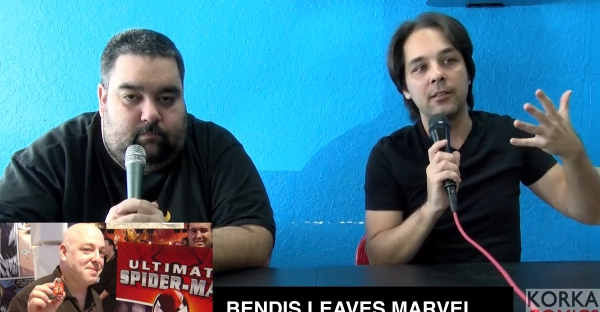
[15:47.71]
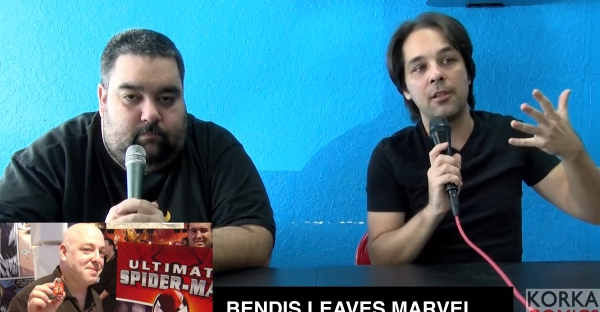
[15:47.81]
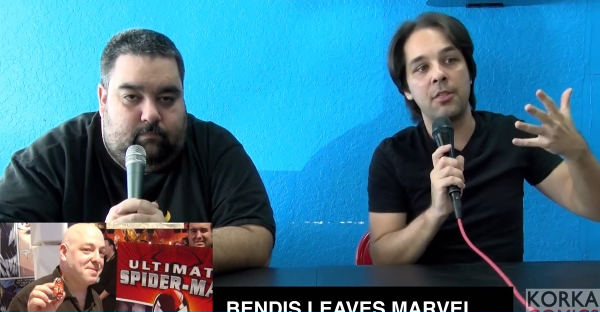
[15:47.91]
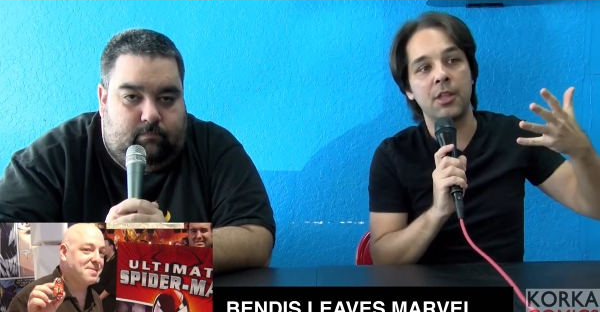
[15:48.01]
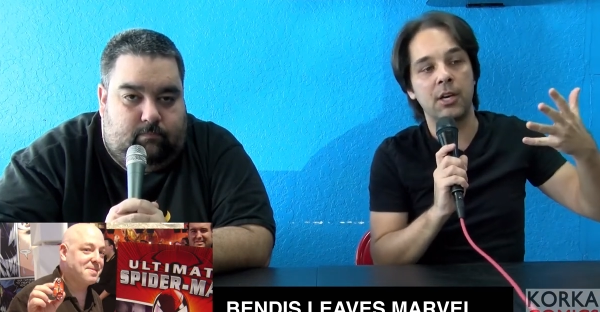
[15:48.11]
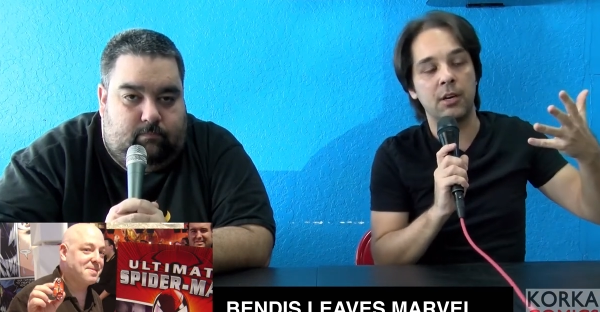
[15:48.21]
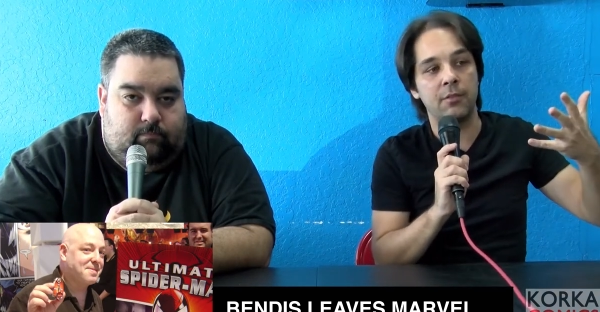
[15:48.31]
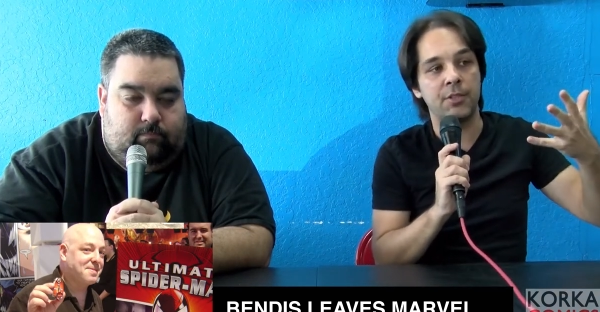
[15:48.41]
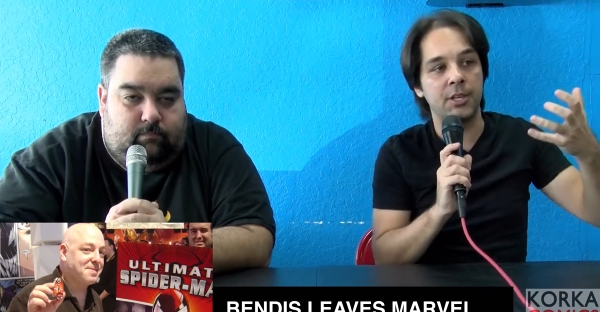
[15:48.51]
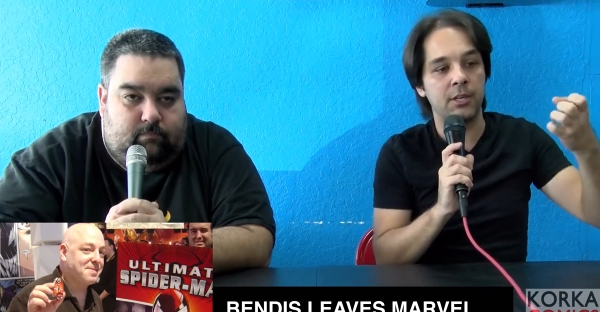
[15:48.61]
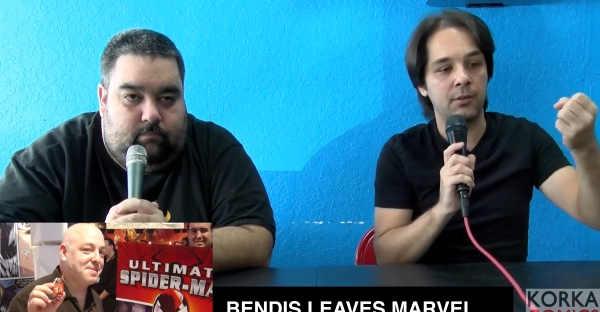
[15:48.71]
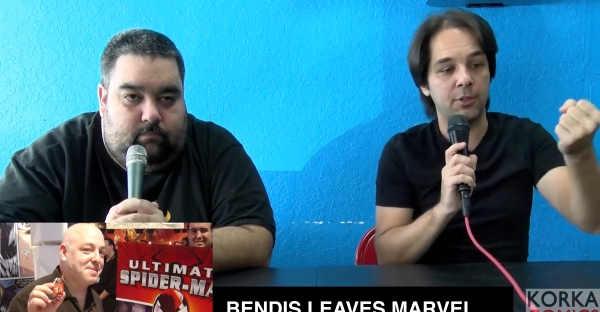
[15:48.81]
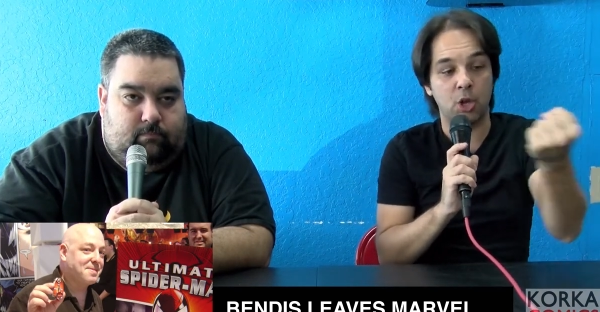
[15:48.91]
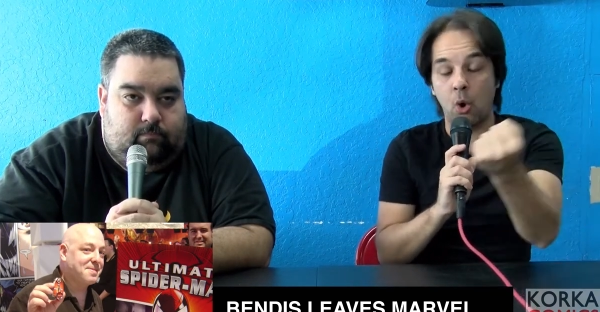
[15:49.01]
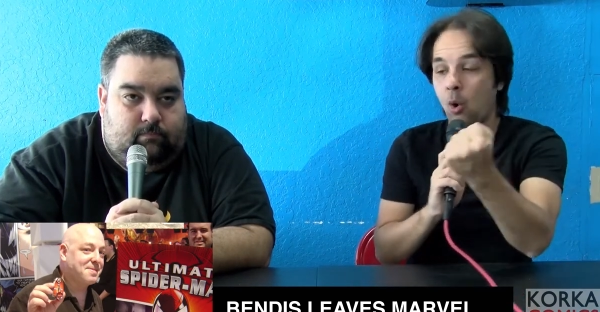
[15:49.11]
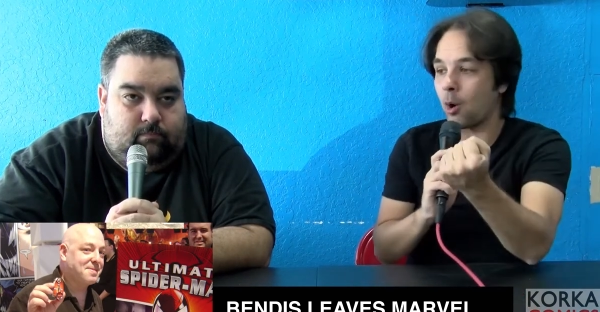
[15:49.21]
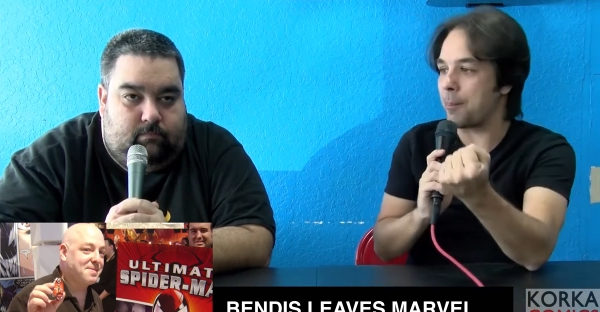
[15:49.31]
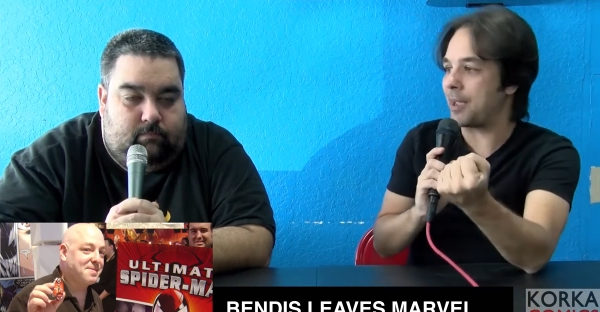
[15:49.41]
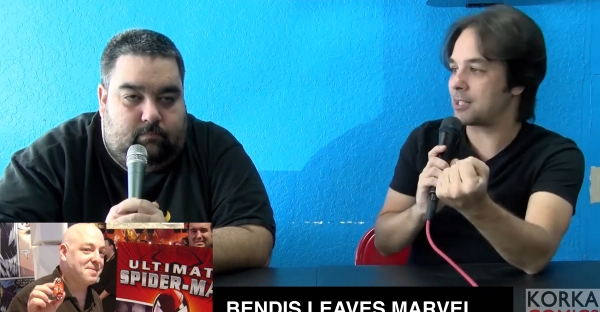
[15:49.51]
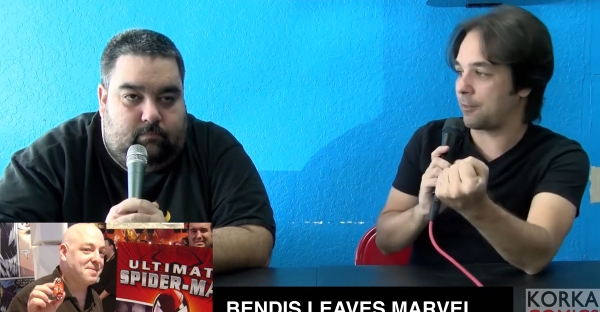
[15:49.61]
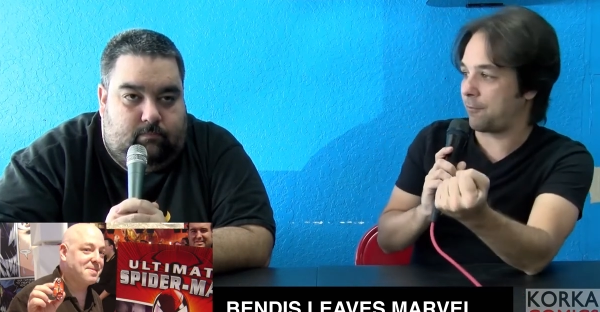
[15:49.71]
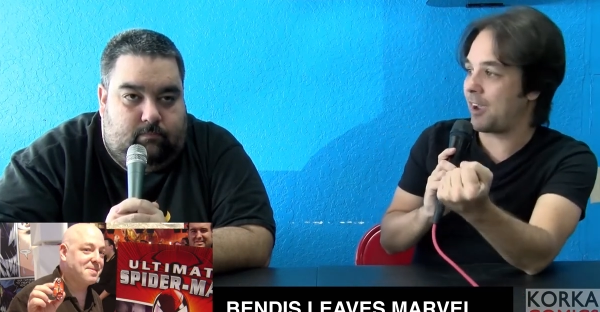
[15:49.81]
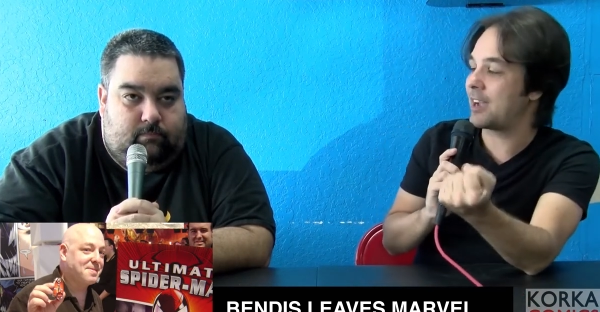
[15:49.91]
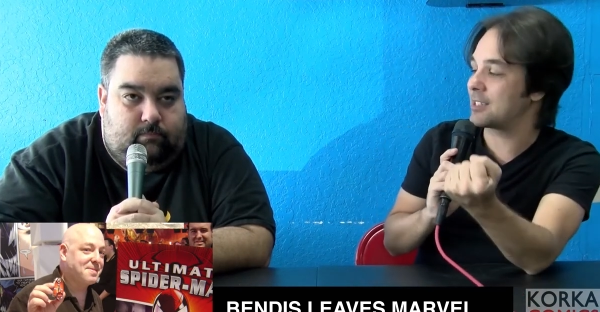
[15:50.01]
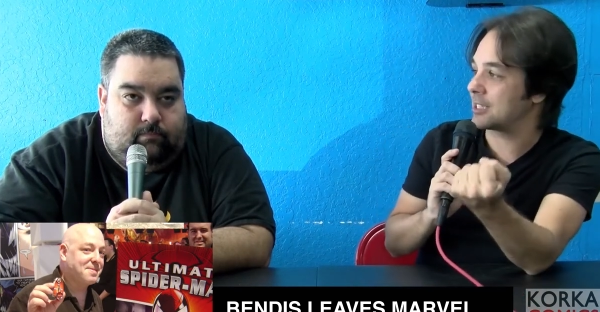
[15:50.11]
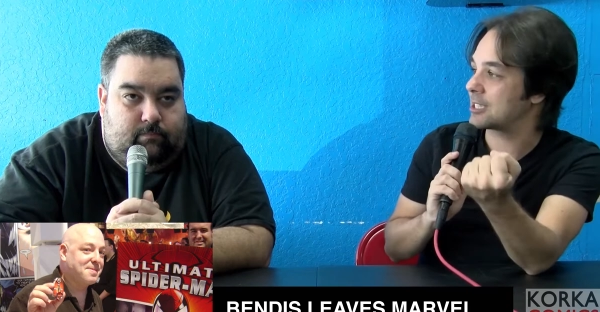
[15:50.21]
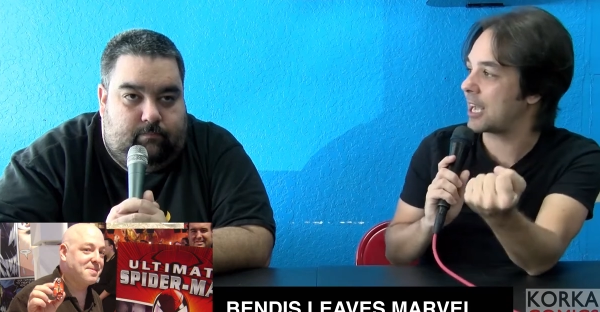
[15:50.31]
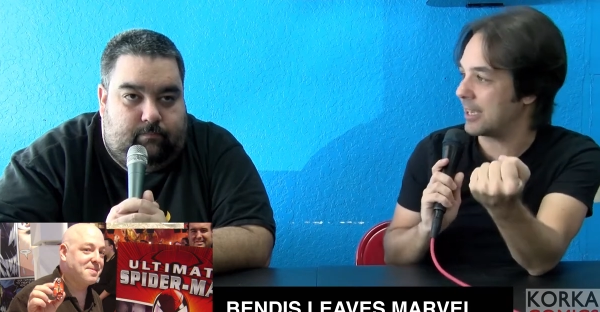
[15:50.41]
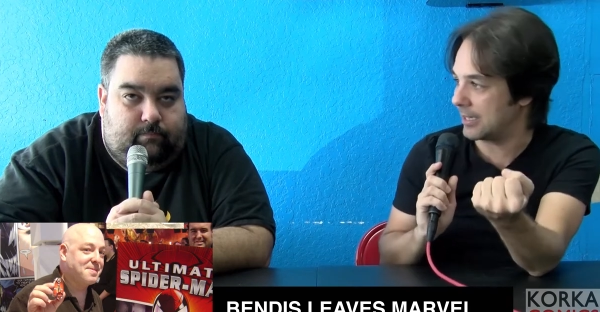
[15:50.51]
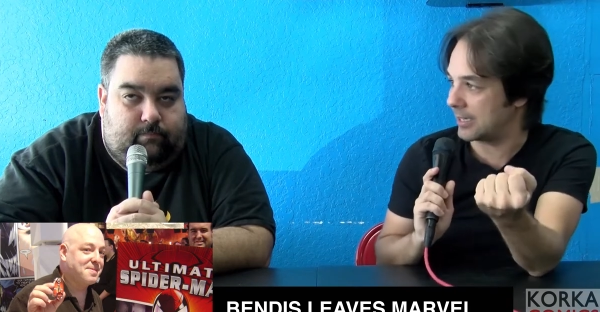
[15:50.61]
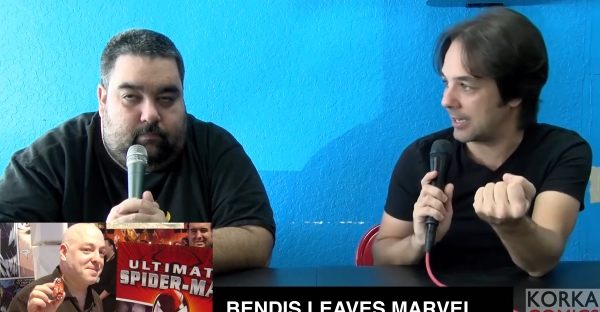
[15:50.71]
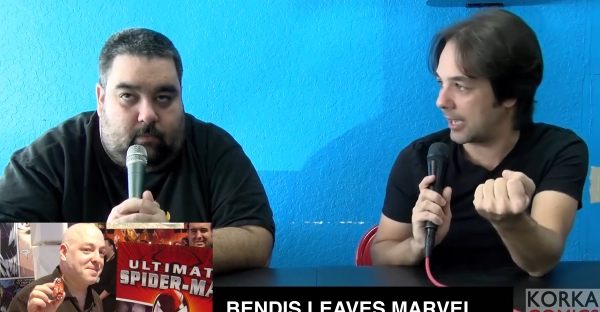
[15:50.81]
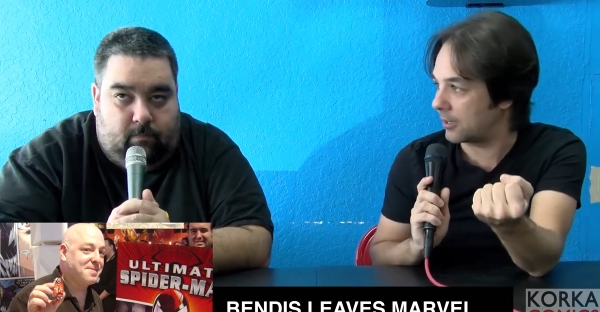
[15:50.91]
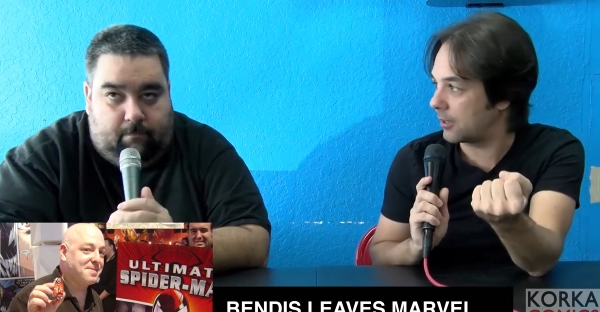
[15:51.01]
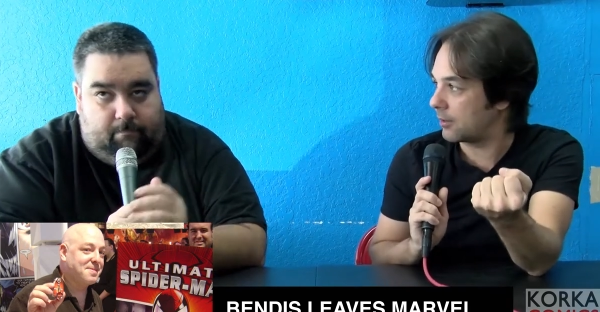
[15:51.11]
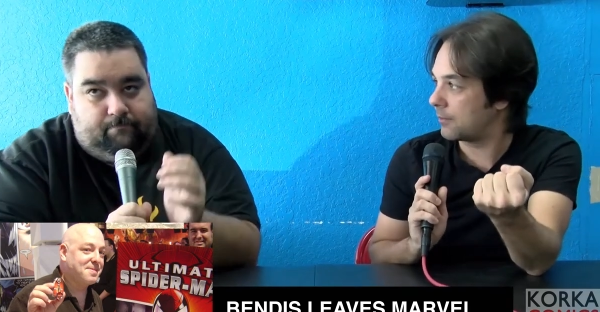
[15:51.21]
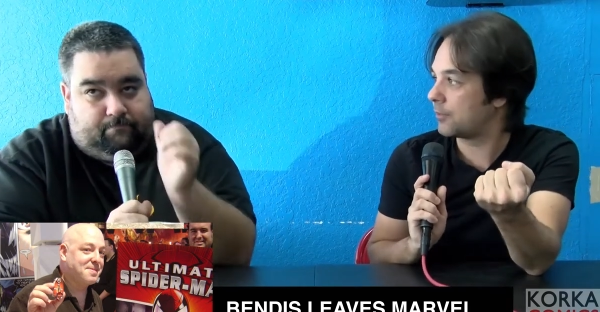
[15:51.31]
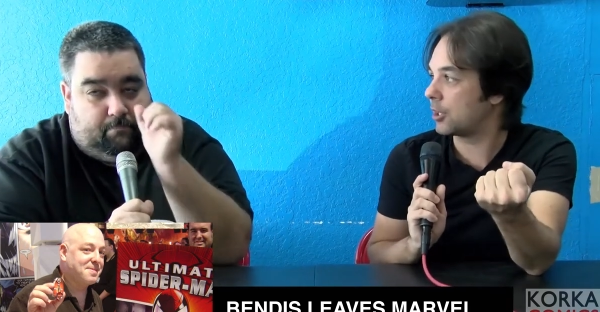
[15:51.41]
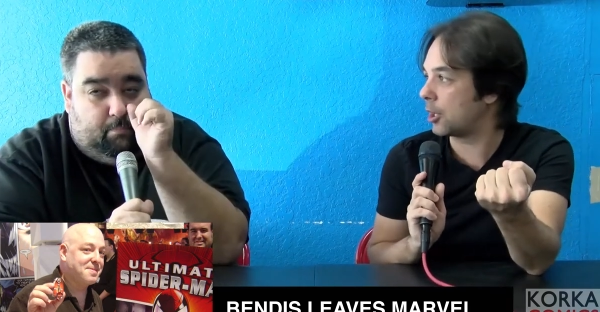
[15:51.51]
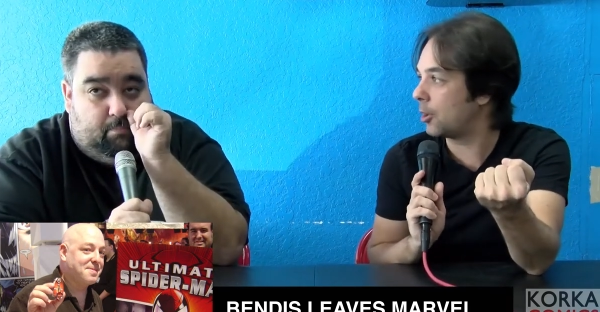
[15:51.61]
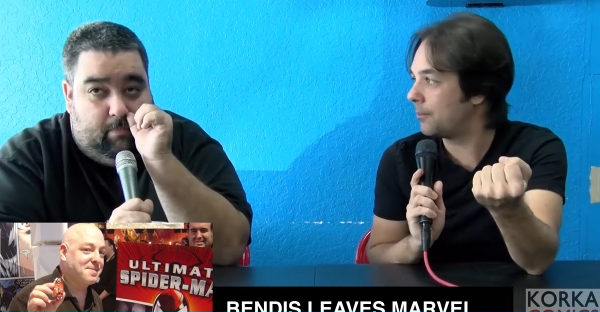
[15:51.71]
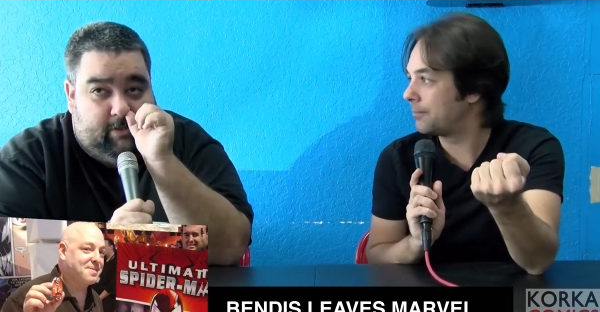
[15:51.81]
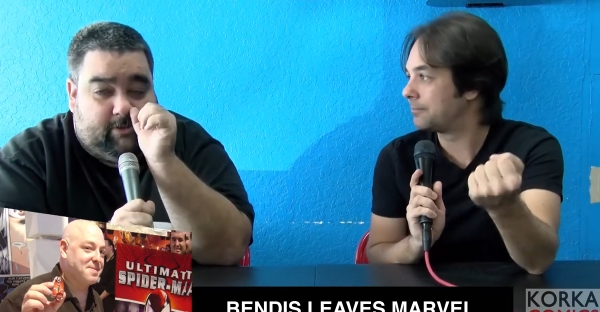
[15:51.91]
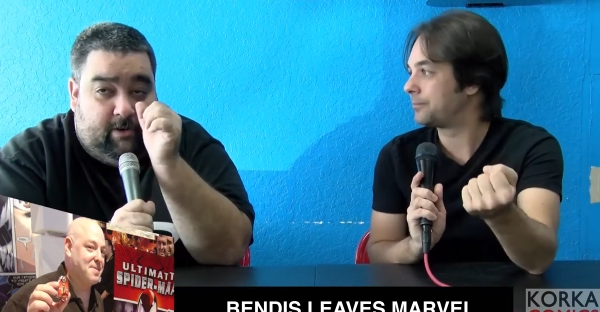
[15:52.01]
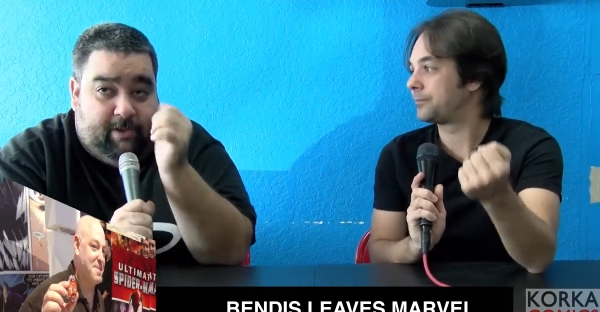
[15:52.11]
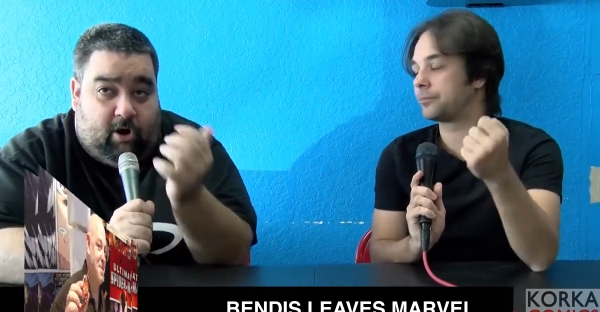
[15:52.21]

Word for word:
Speaker 1: the the the core base of fans excited again.
Speaker 2: You know, it's going to be